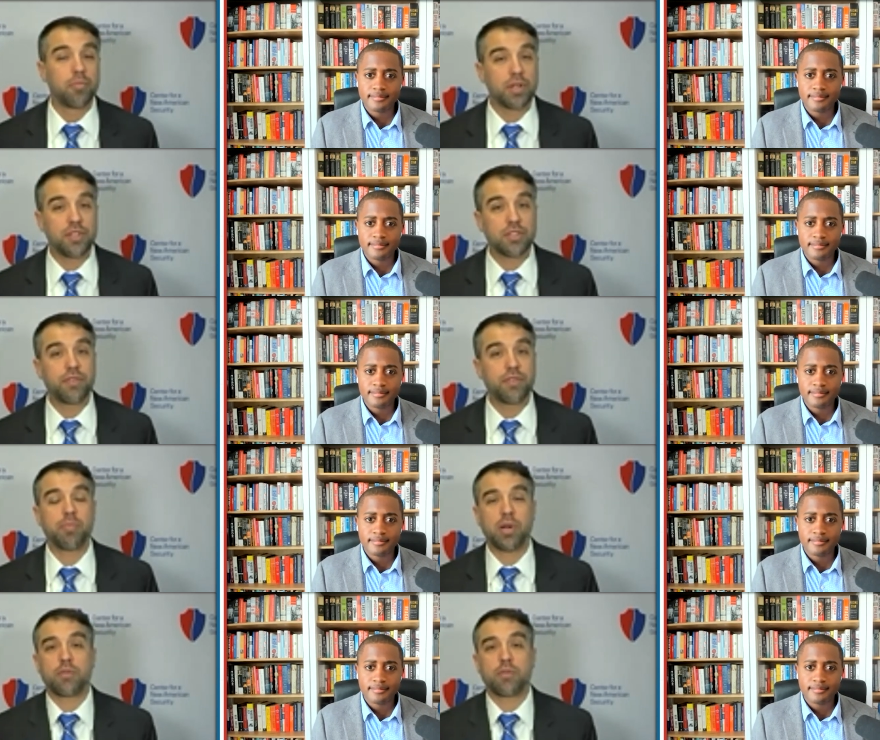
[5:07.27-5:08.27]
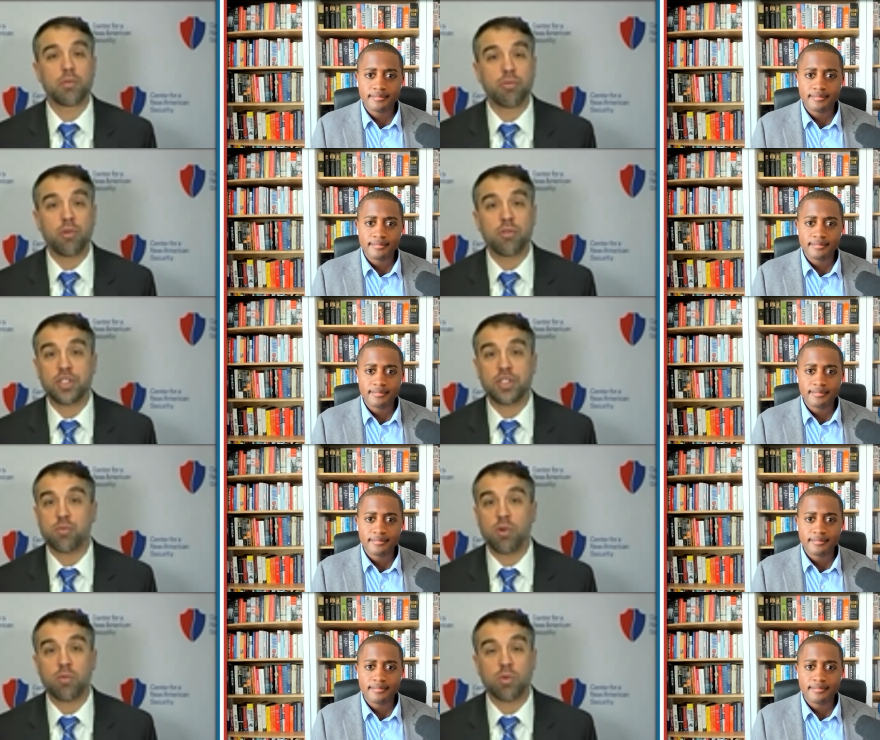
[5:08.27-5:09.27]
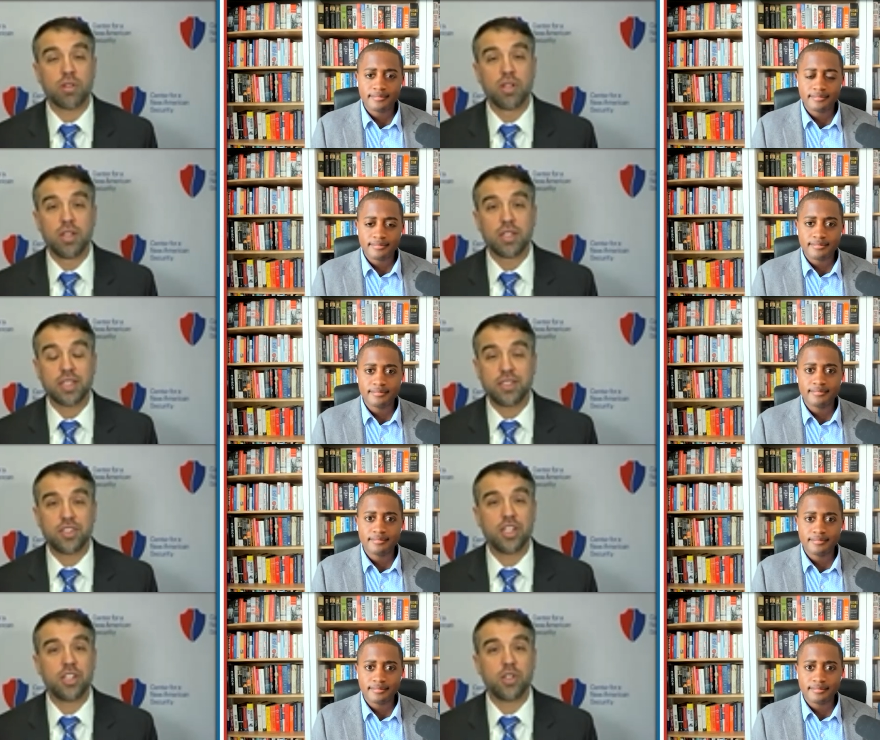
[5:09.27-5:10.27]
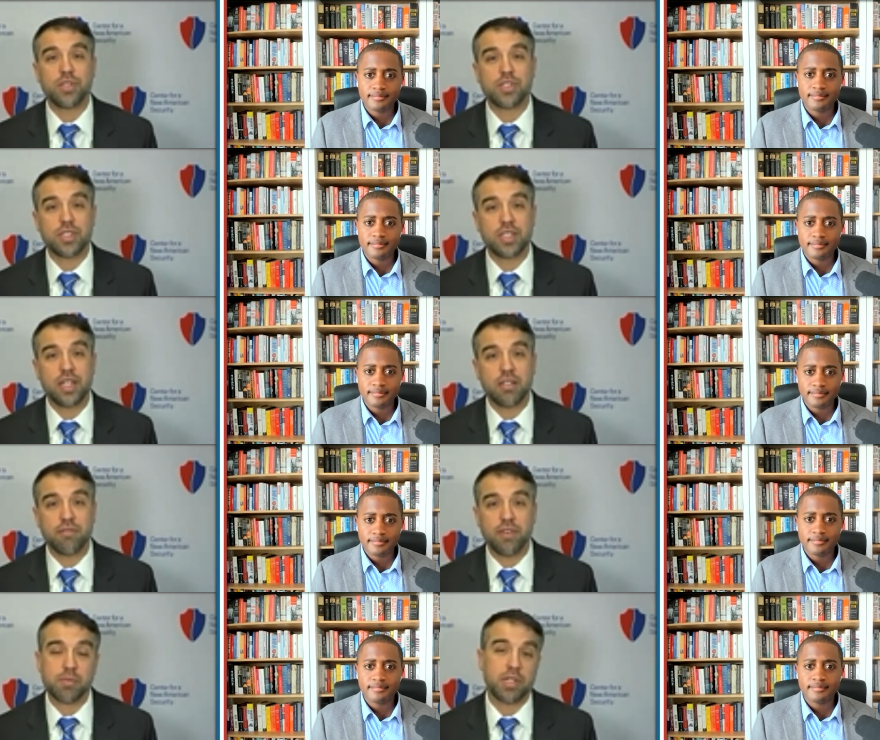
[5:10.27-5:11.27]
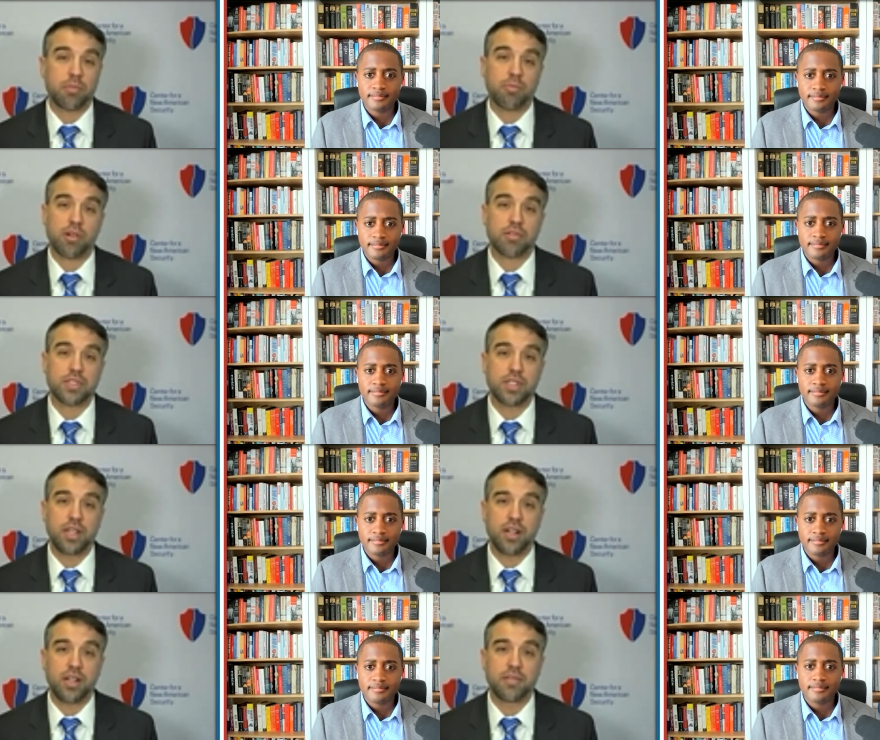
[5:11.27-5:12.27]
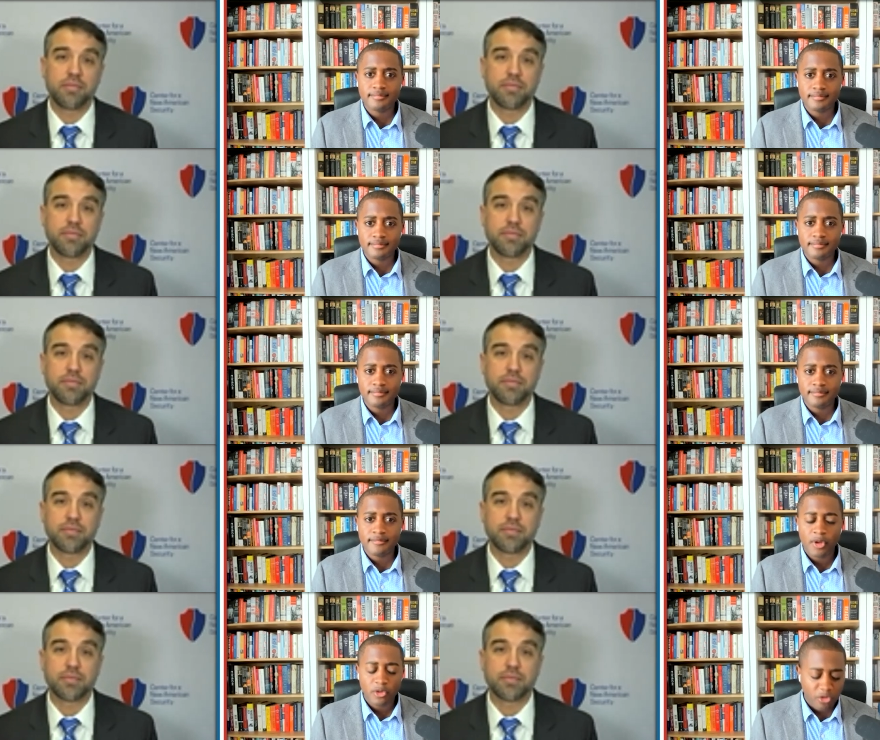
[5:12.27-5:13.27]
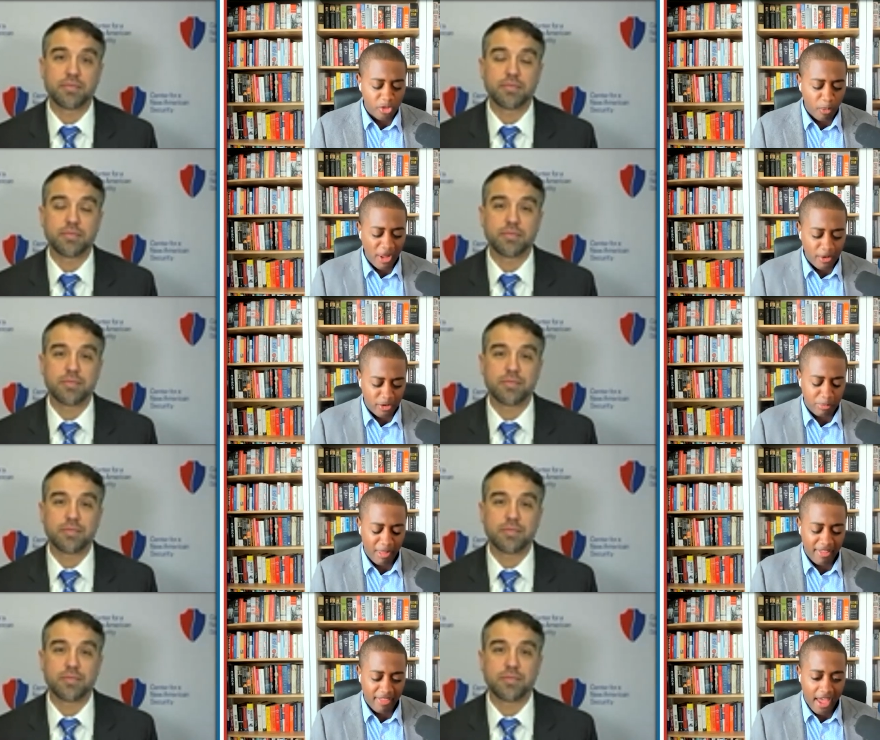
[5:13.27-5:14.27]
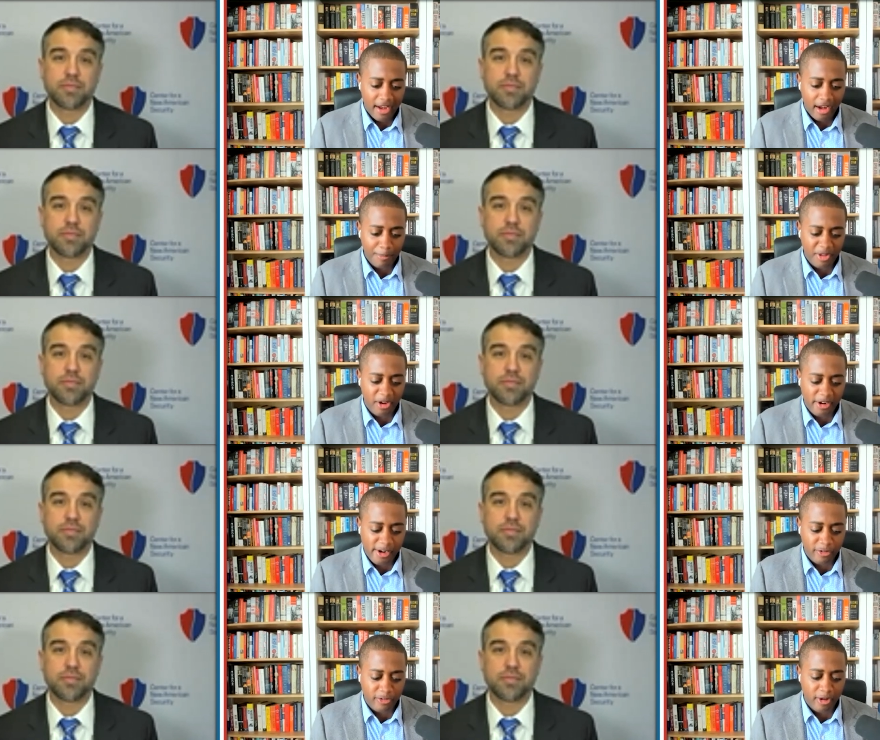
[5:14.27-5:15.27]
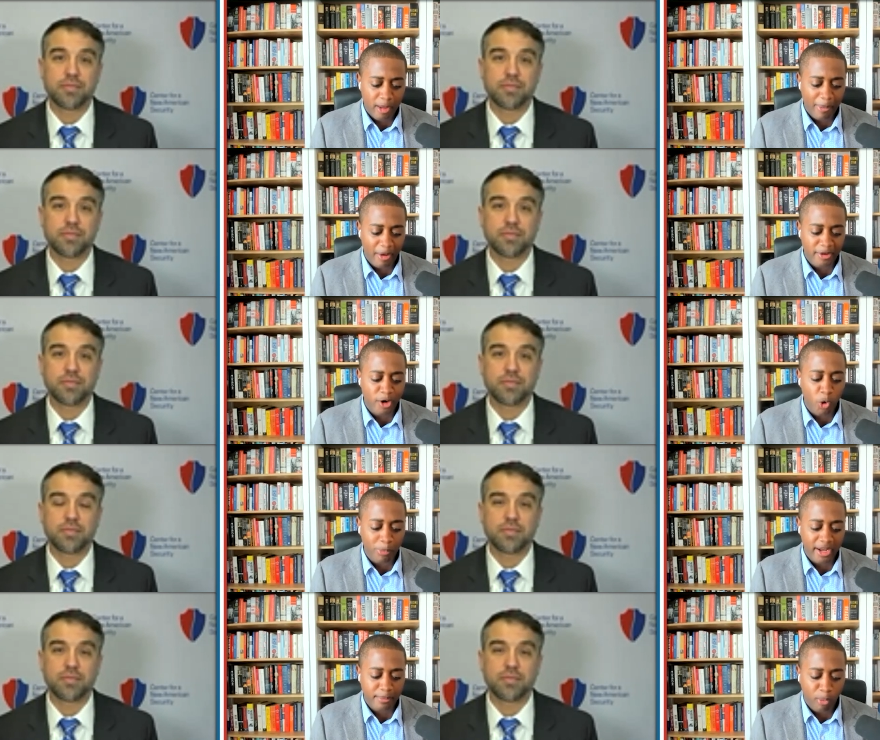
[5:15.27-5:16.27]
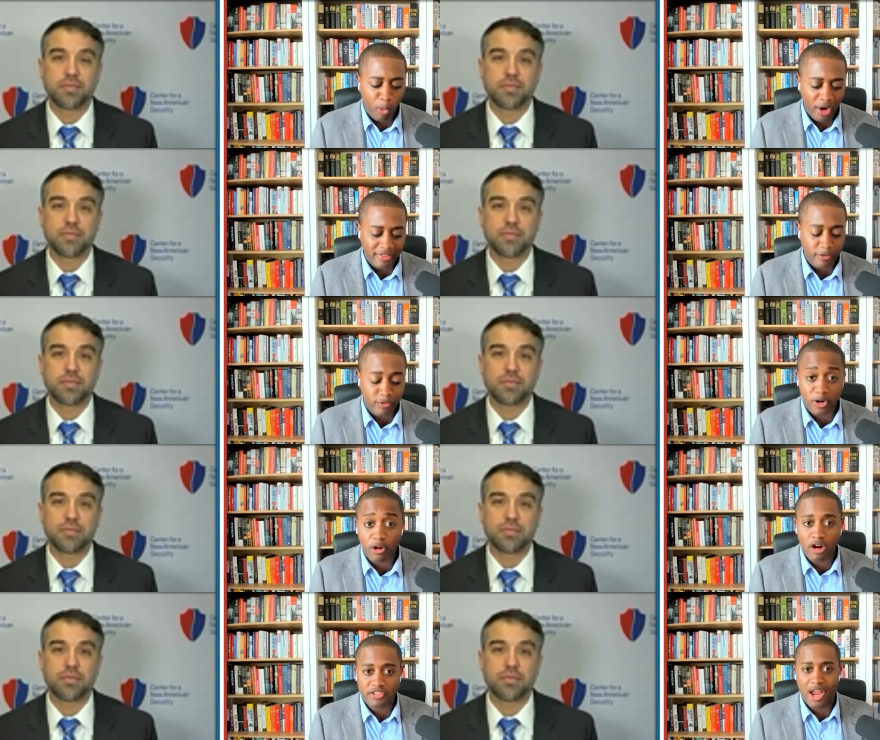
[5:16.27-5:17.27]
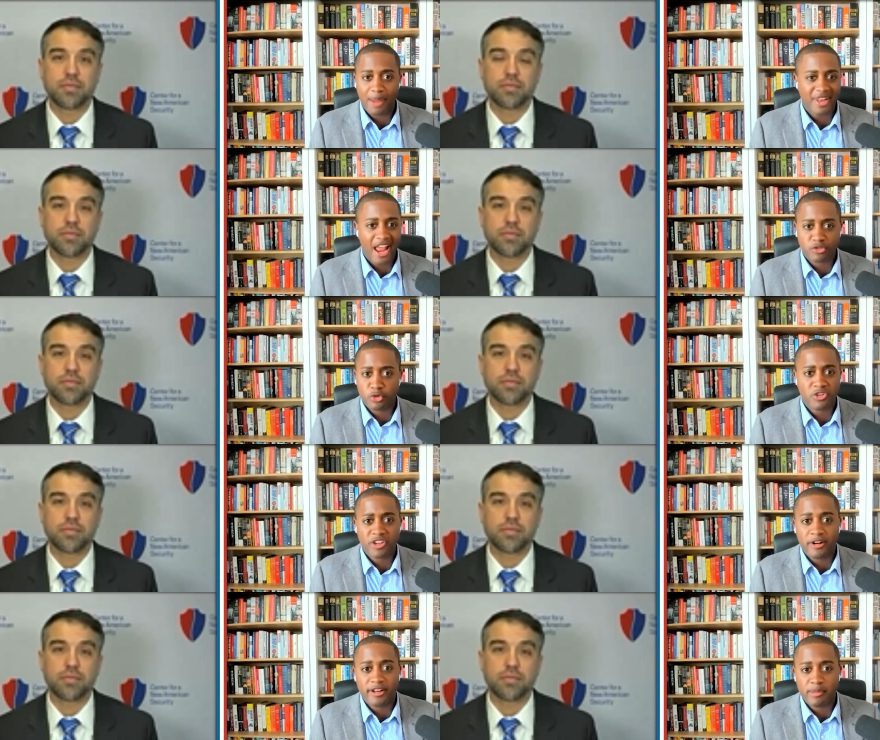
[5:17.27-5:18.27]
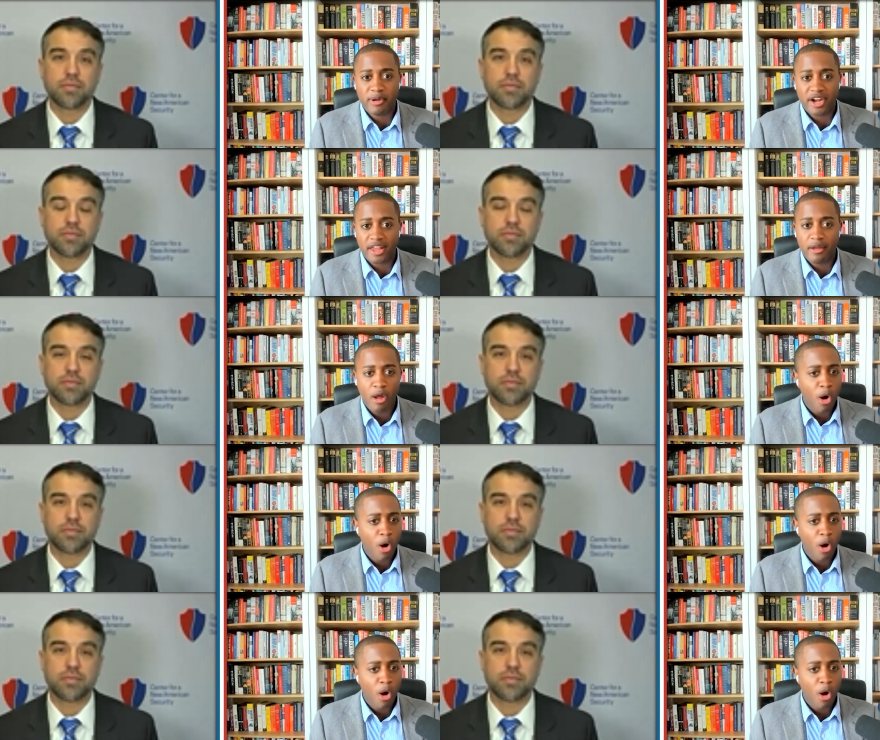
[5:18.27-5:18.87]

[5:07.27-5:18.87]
Speaker 1: but it's a very powerful approach. And it's one where continue to see investment and progress in AI.
Speaker 2: So, the way you explain that, I'm curious about your opening point that for a long time, the national security community